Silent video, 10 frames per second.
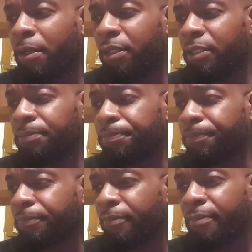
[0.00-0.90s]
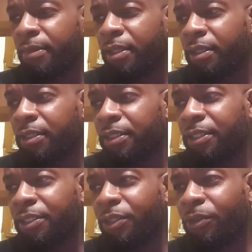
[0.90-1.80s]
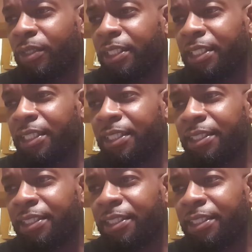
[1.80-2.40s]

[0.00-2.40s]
And it